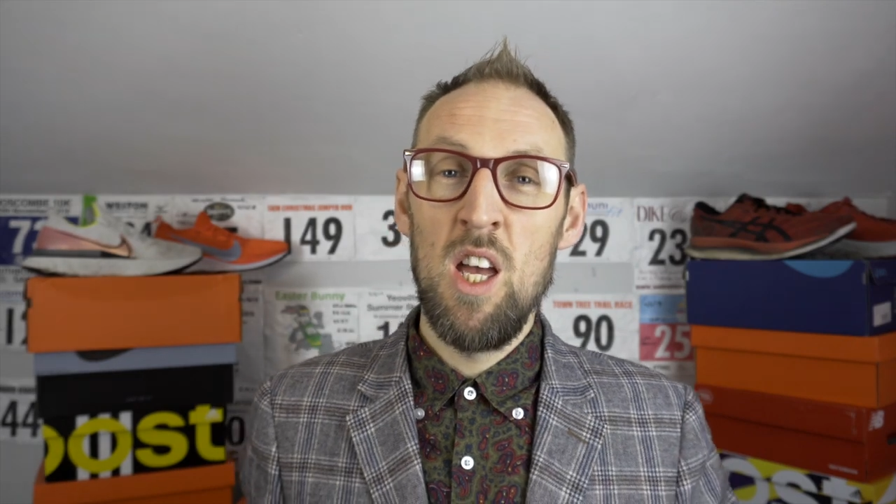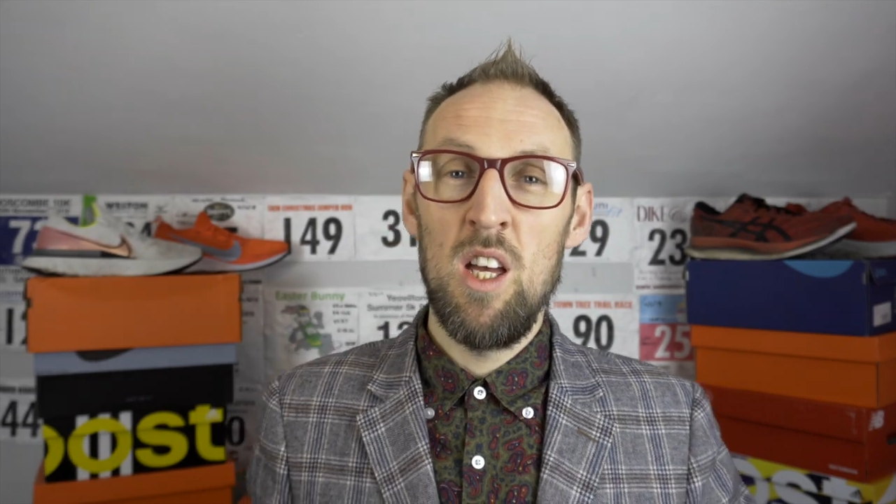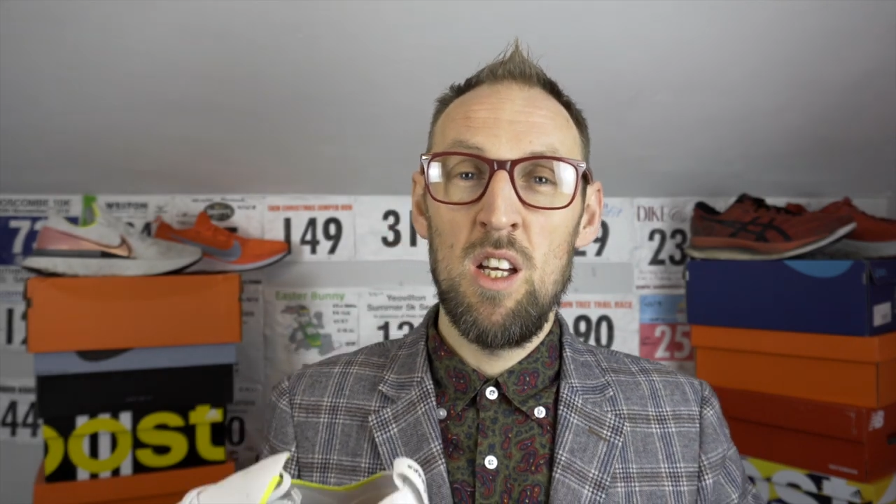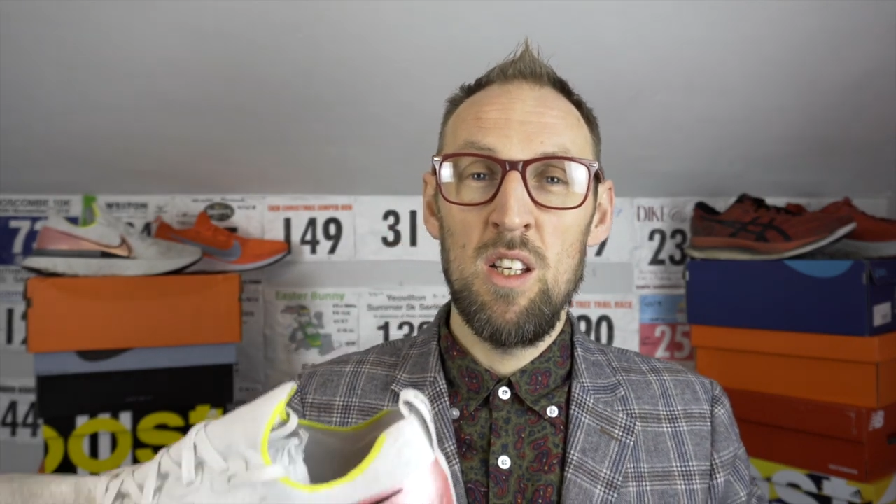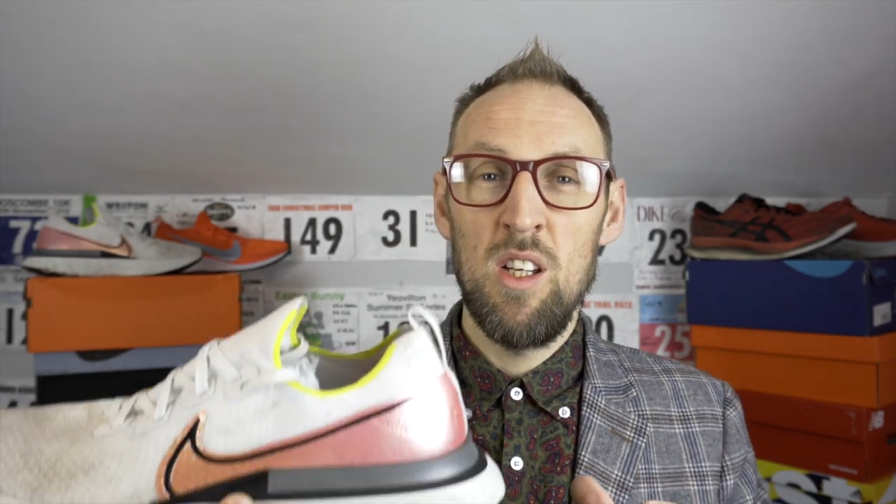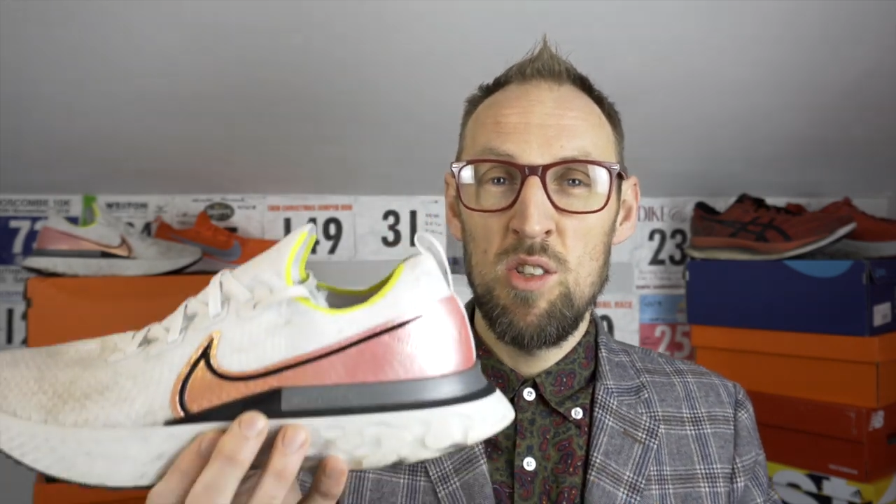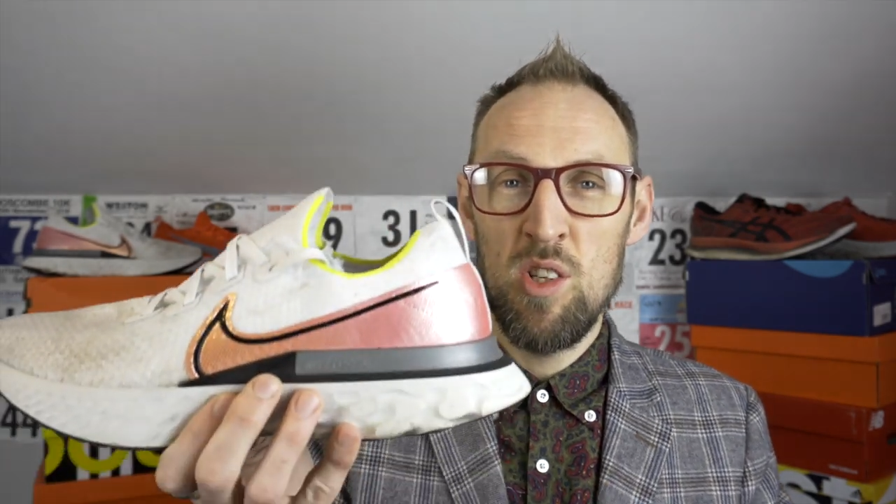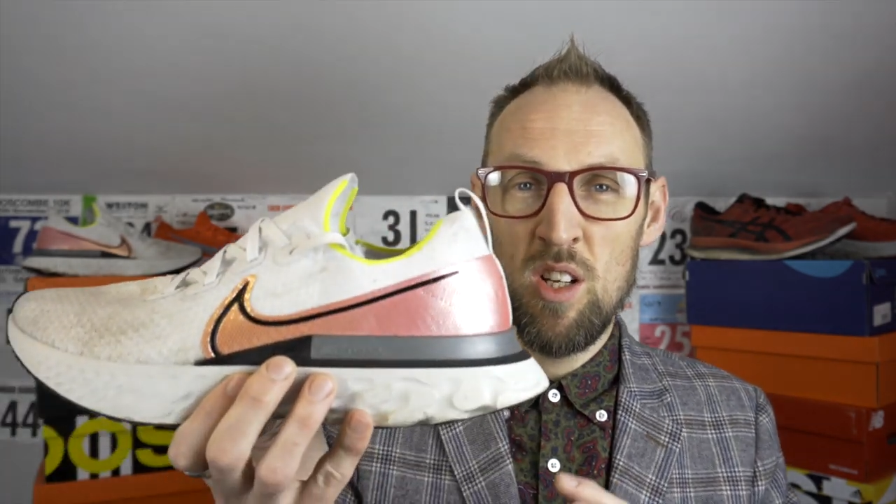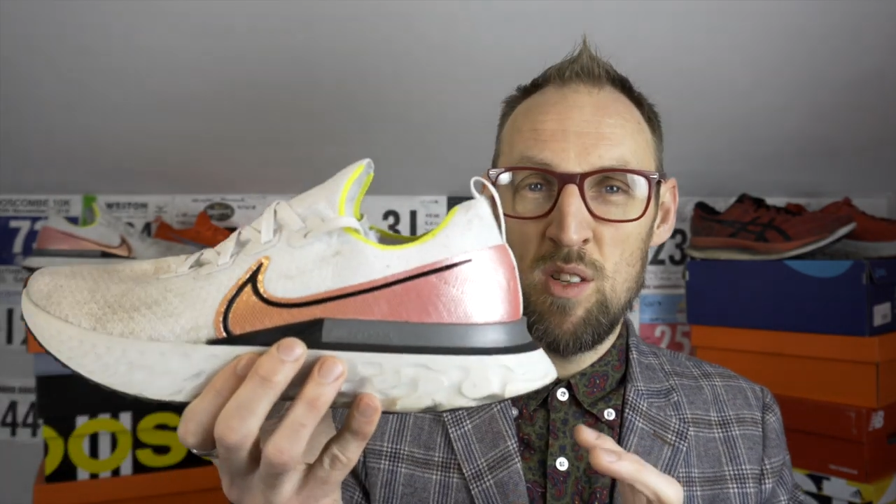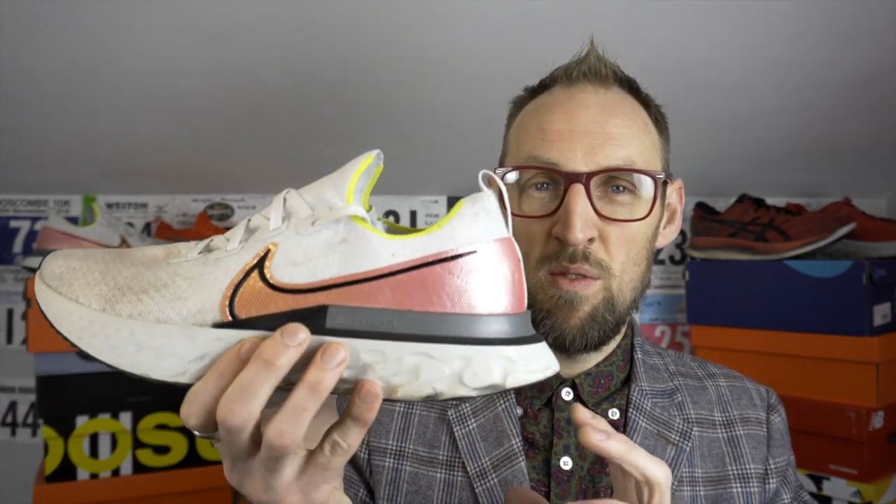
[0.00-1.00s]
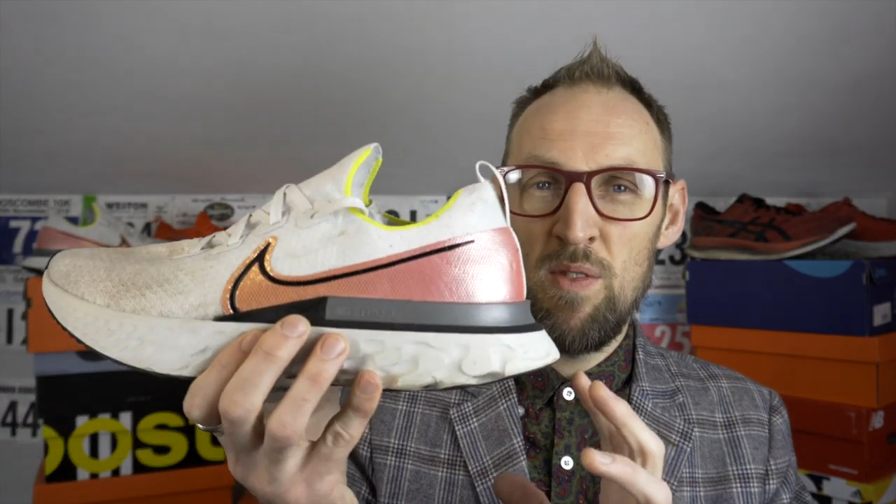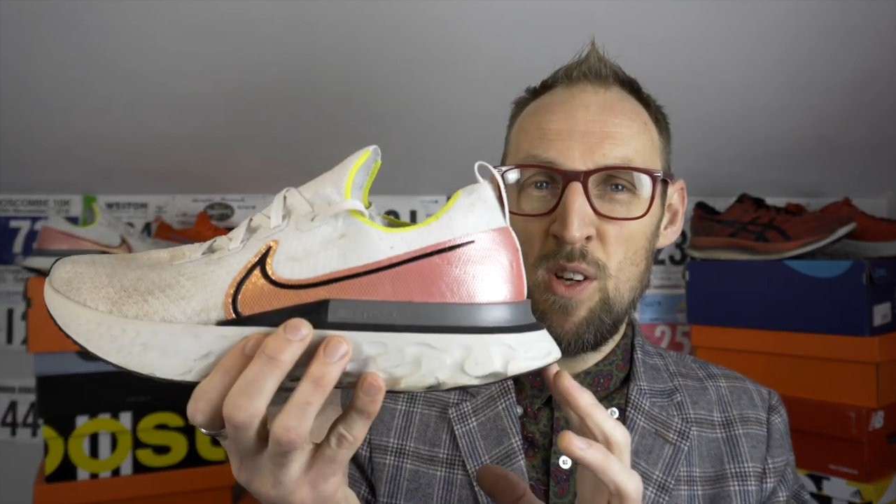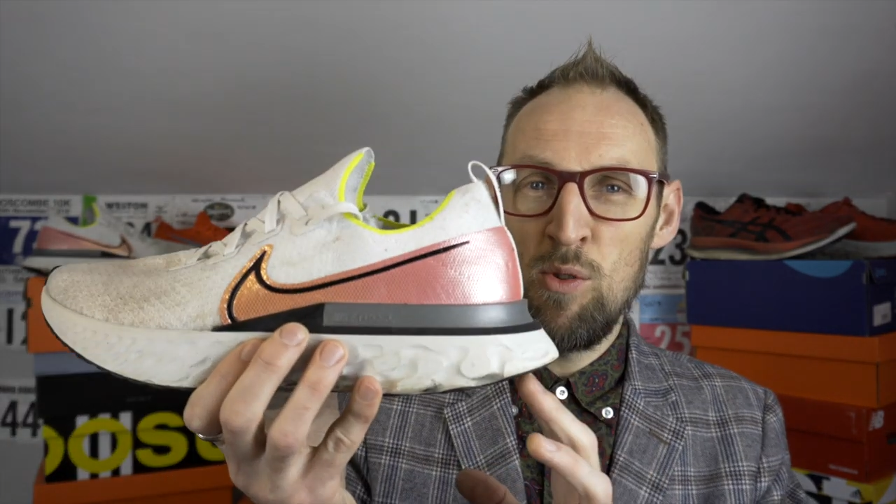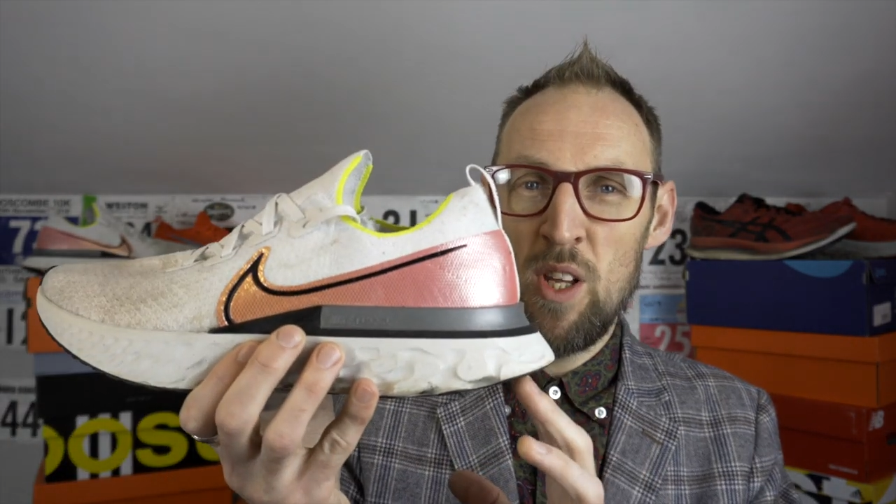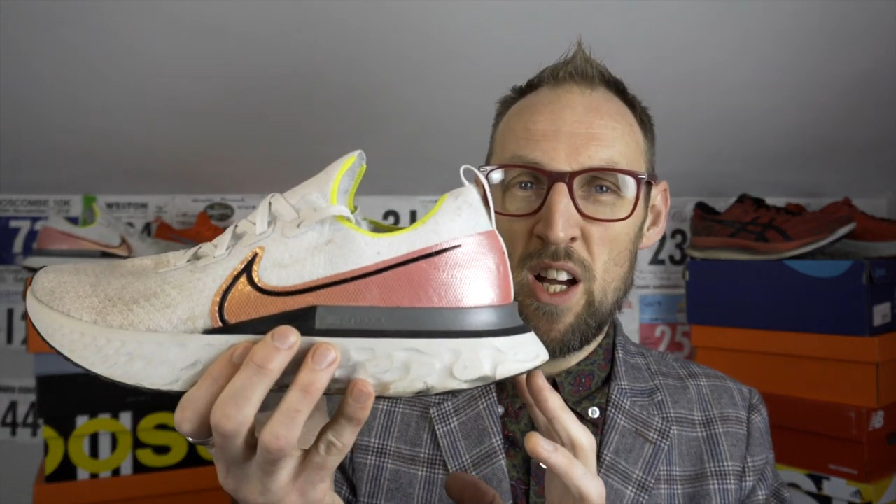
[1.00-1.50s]
I could start to
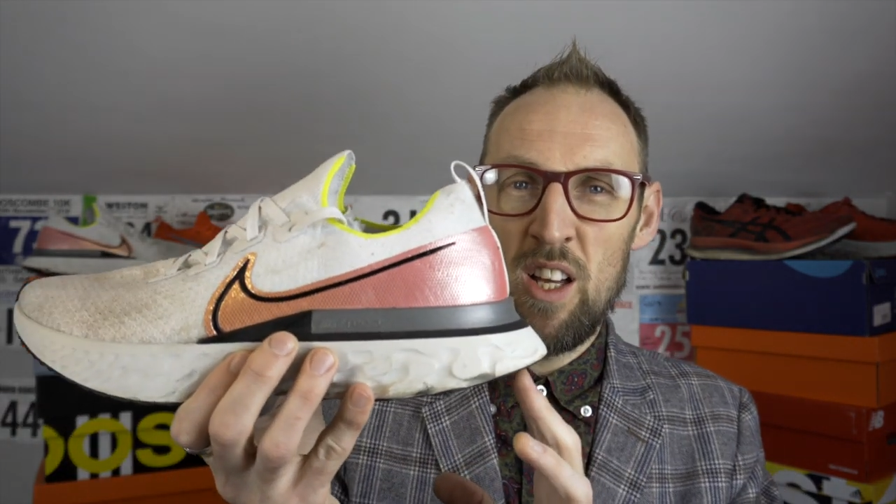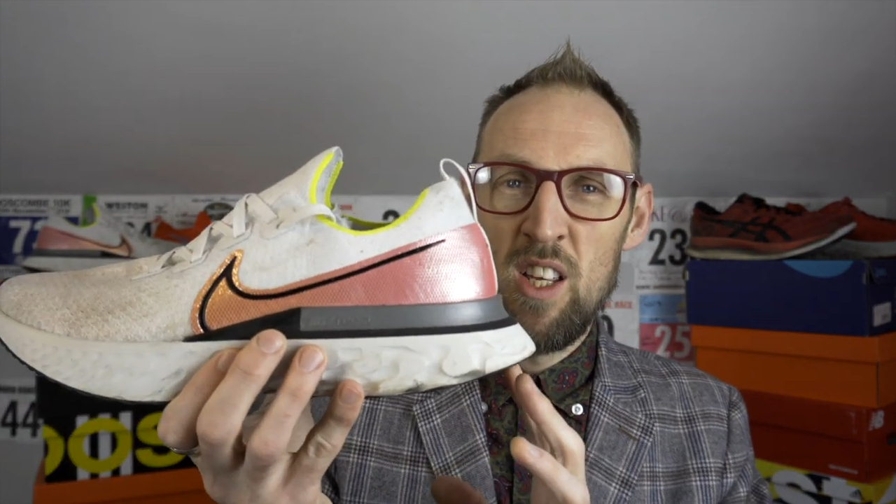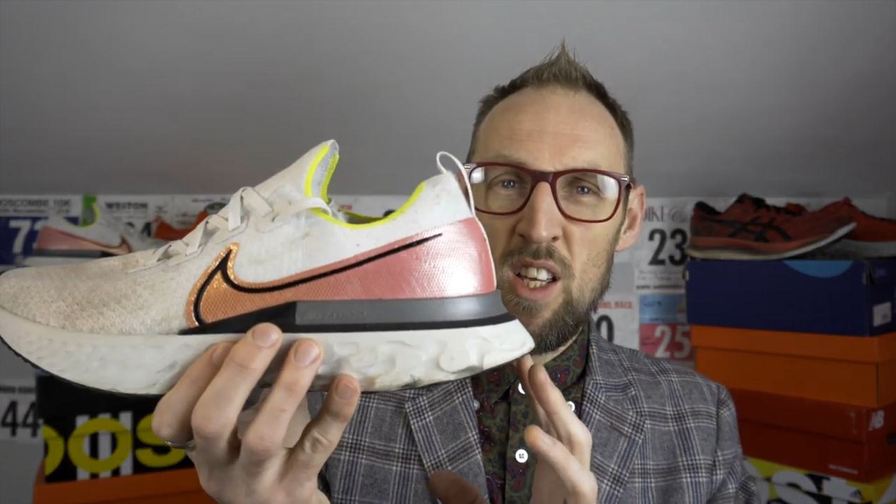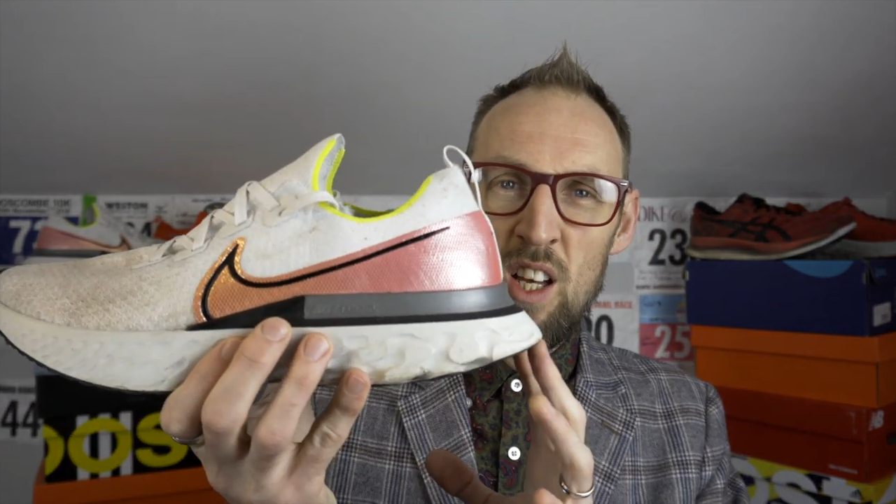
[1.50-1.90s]
feel that